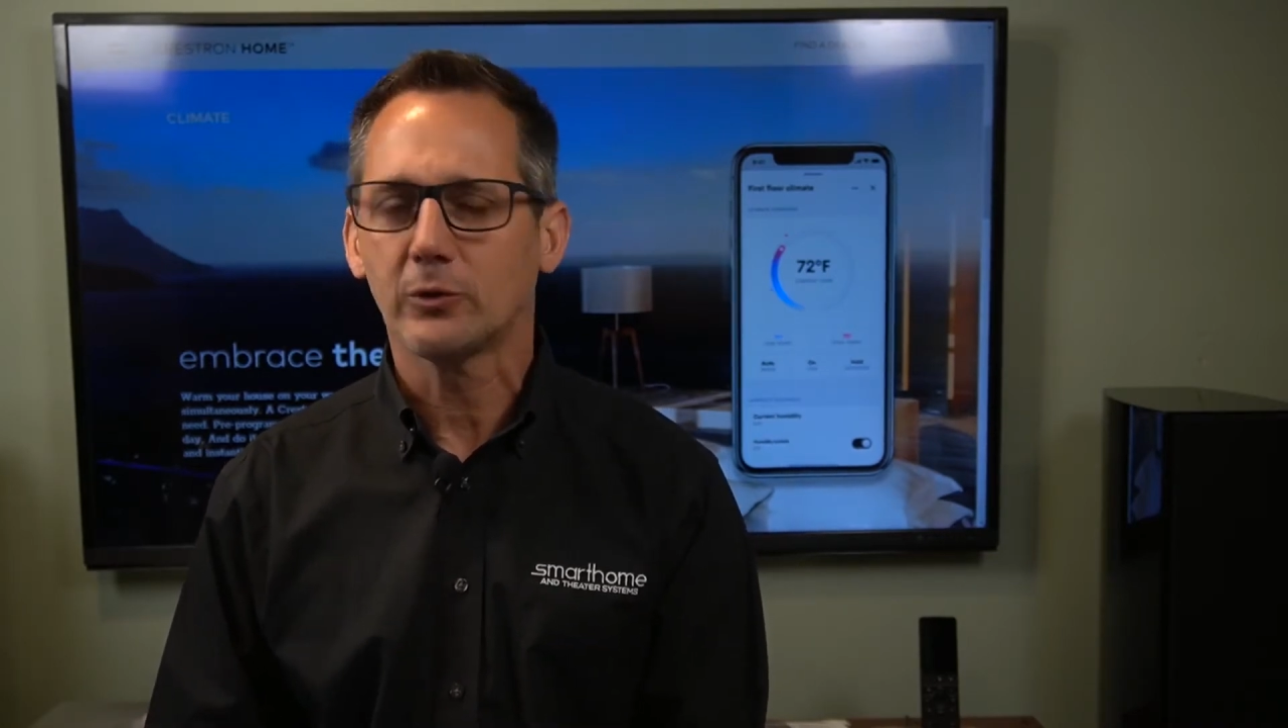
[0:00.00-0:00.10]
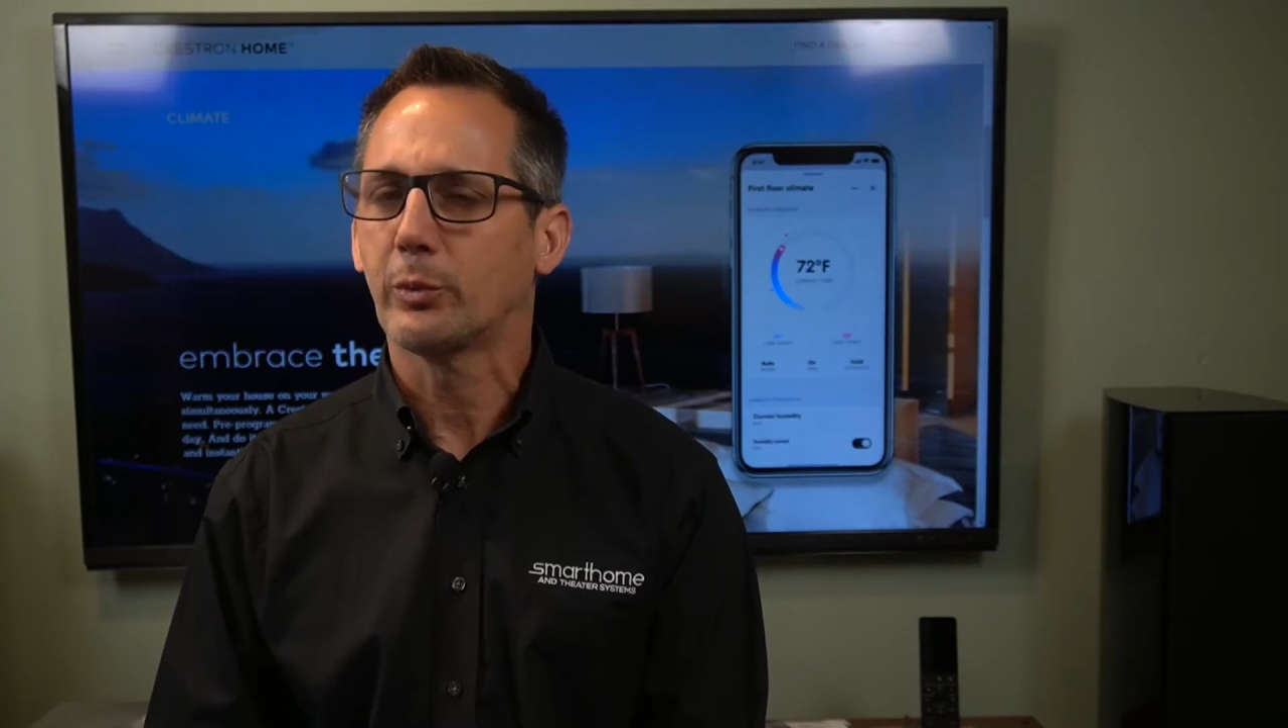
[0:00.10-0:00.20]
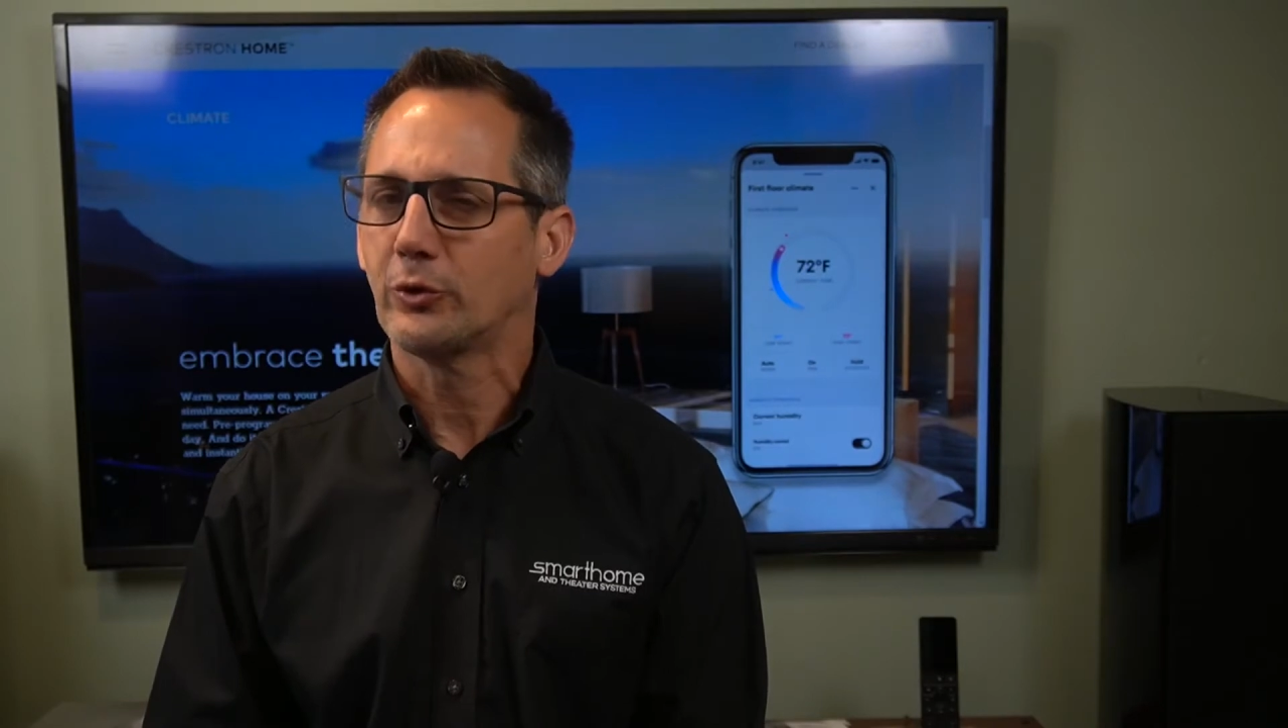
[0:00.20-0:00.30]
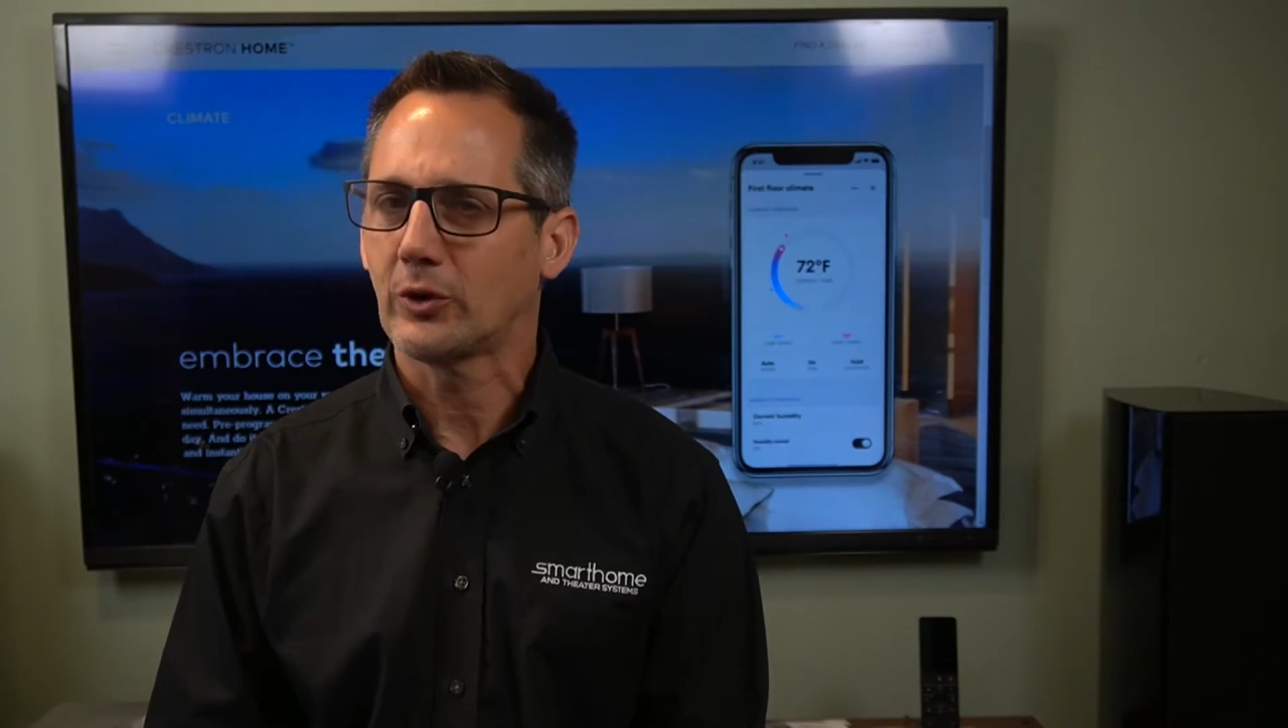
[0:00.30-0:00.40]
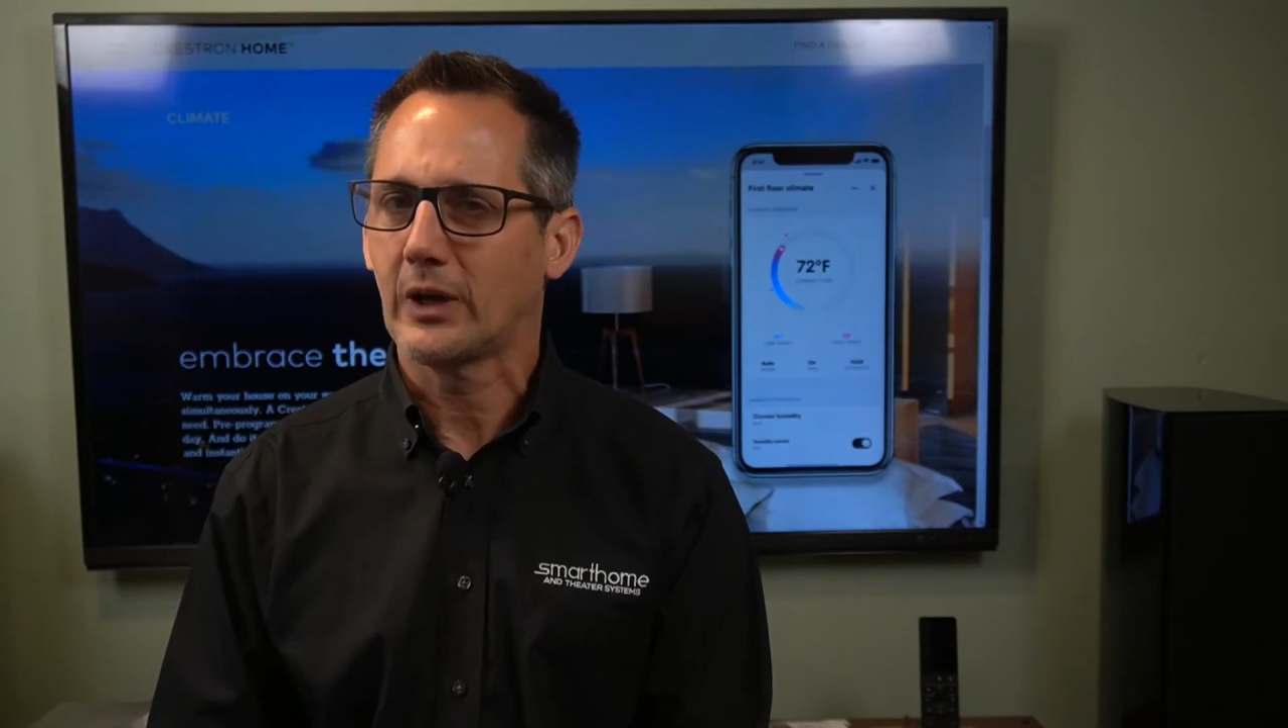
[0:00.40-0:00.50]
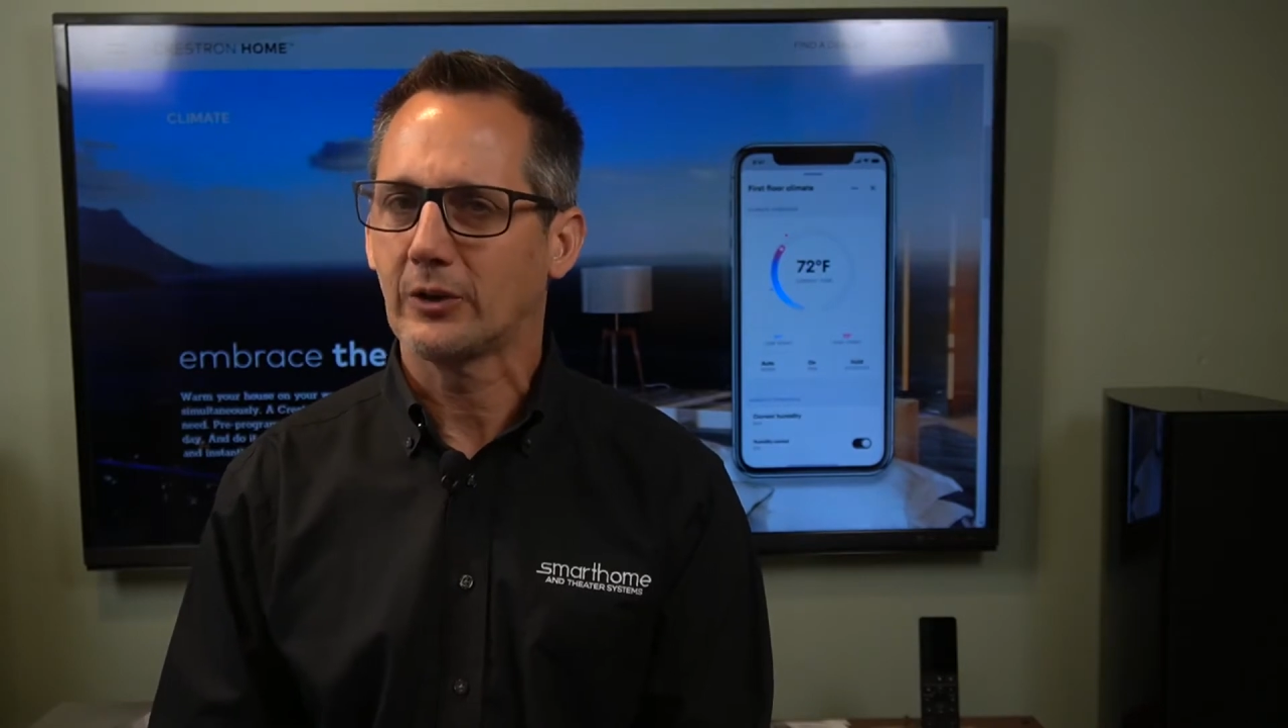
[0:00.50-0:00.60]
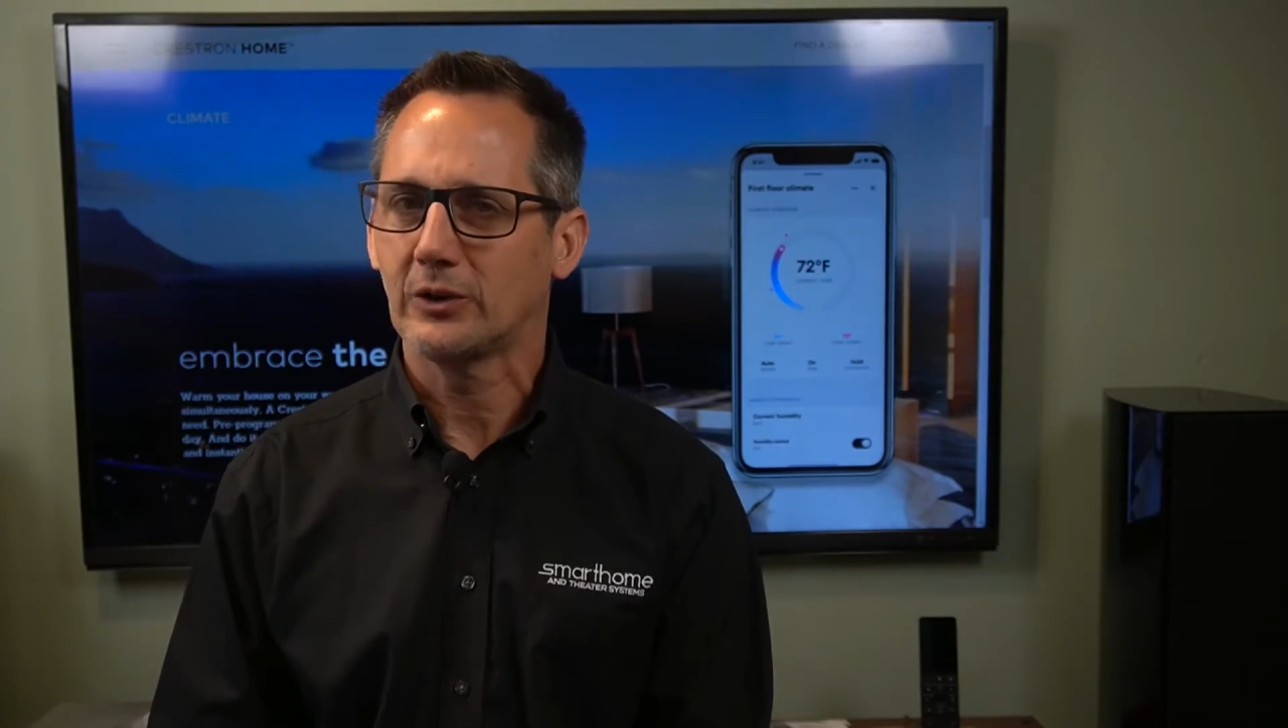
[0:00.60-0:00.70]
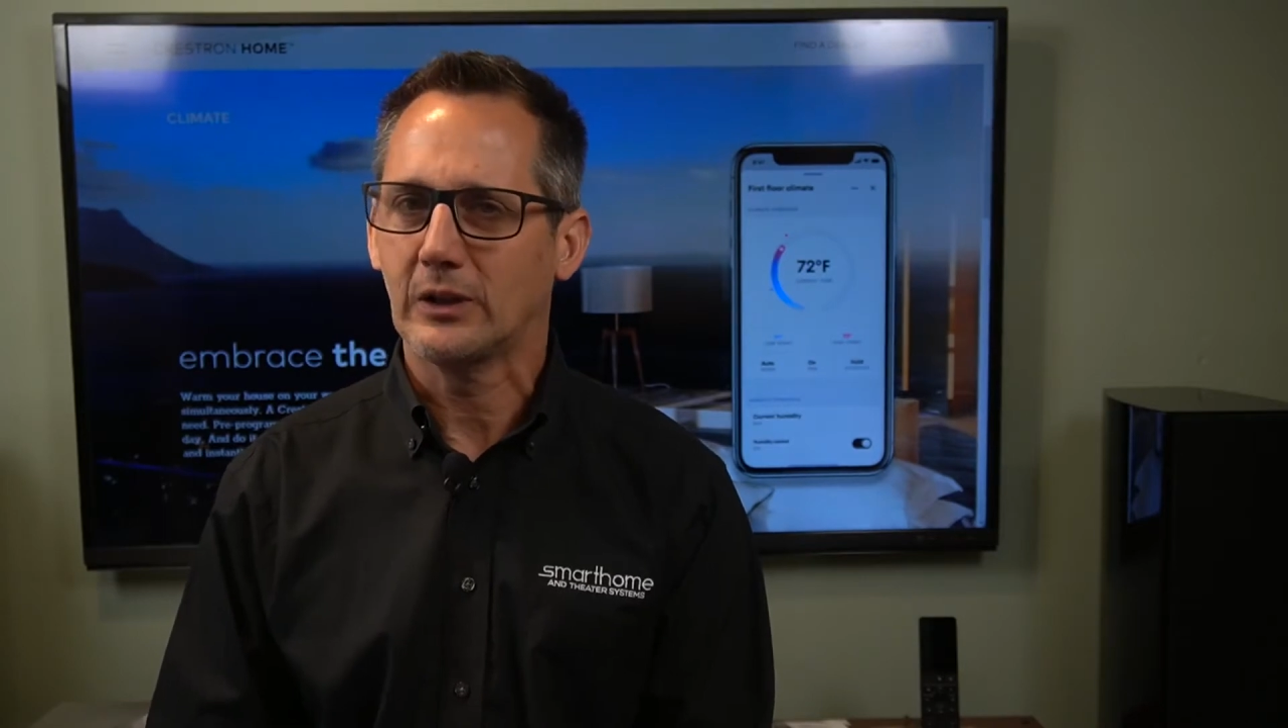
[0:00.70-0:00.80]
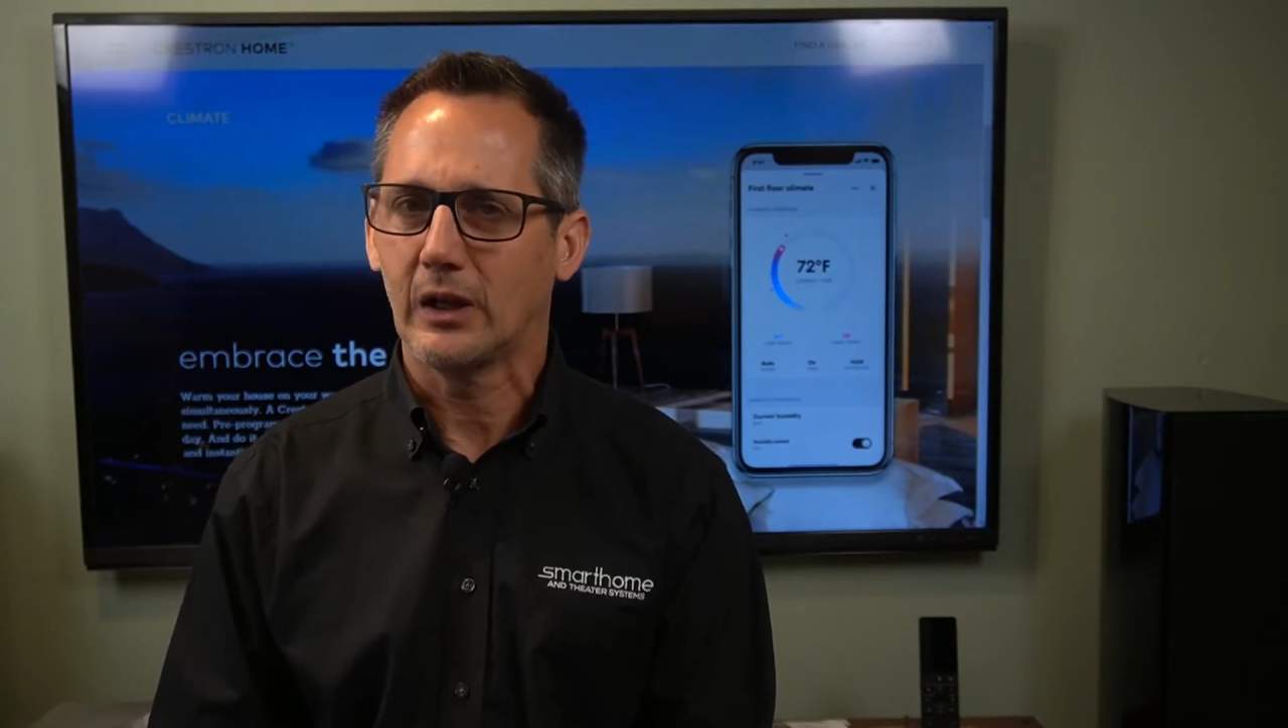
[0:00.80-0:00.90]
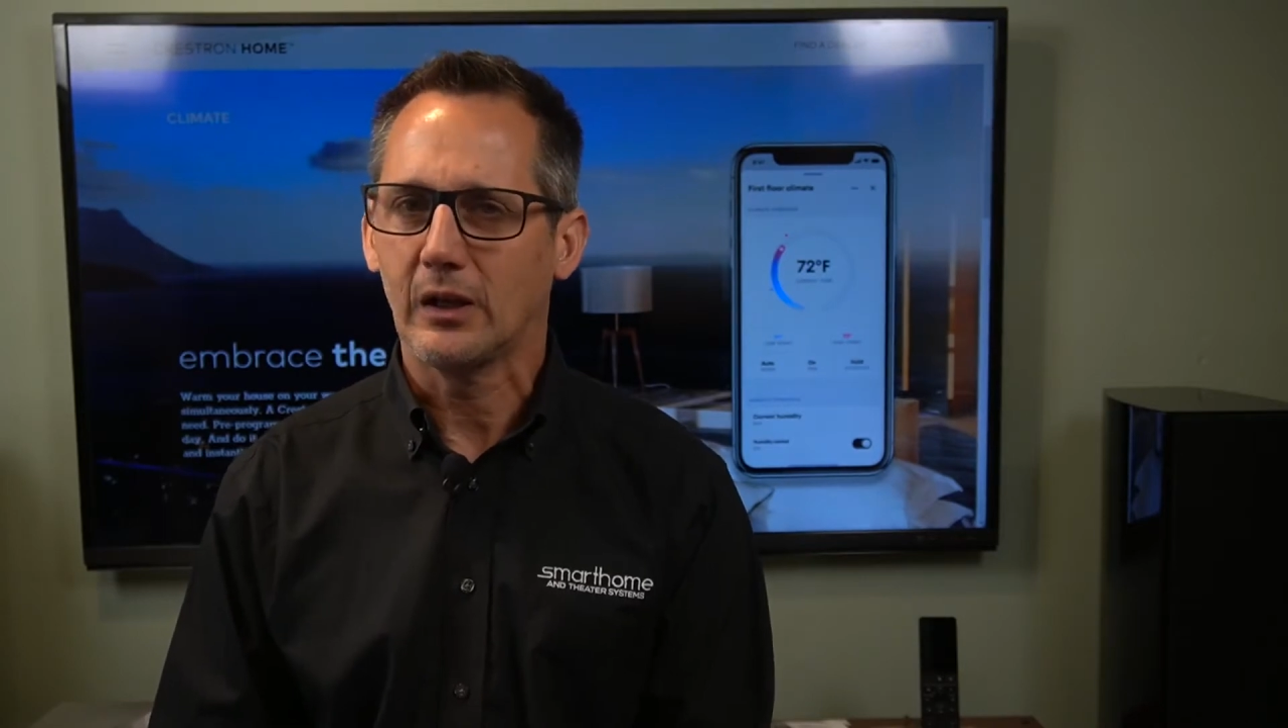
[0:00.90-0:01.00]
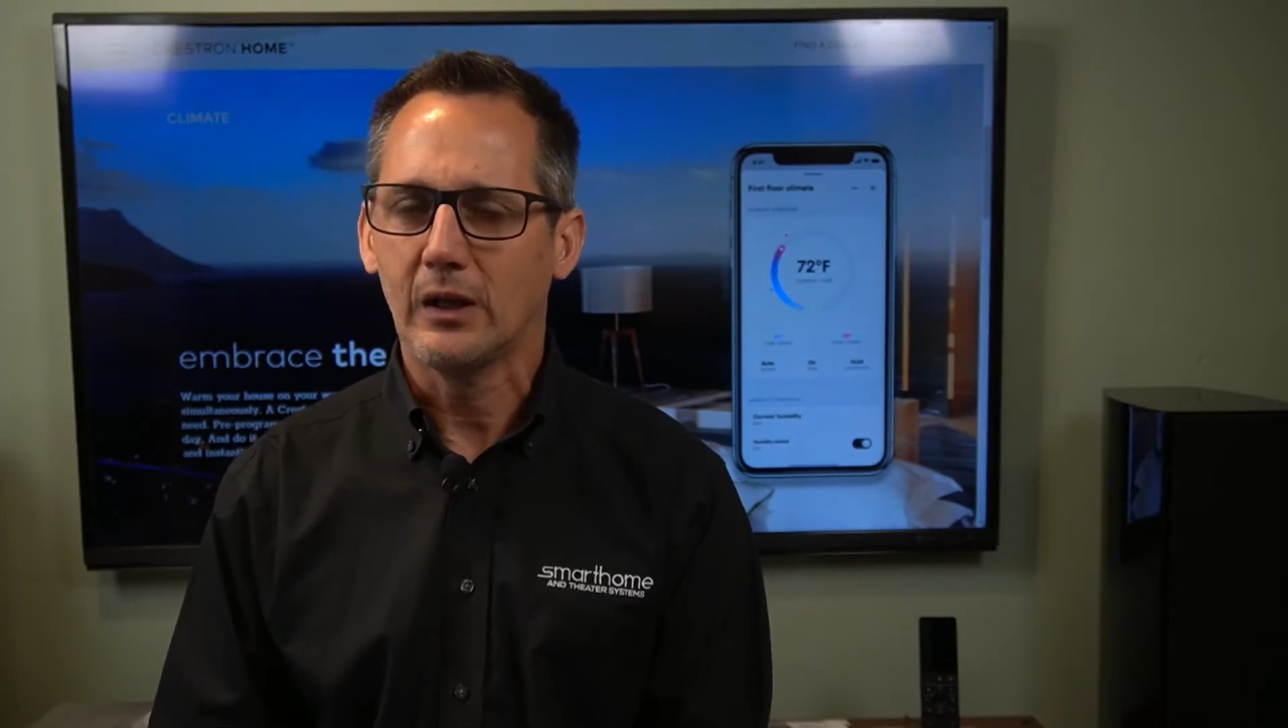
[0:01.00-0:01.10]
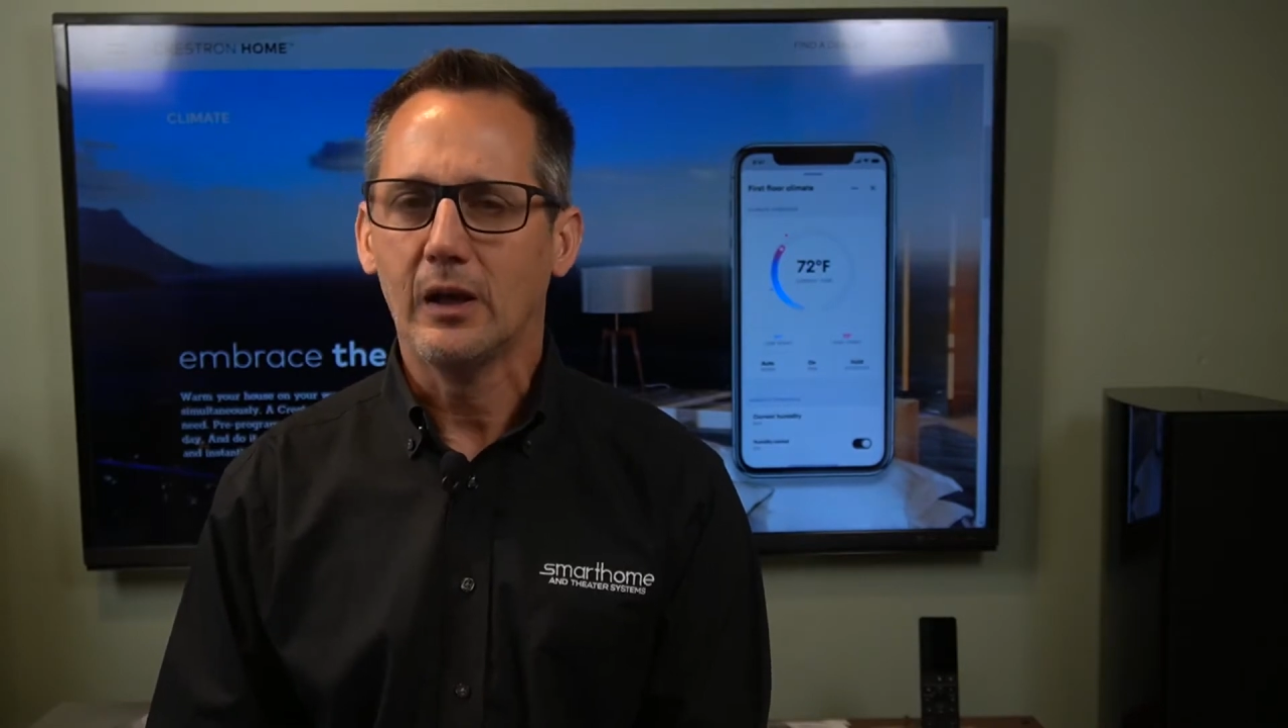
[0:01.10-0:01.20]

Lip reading: but you can actually get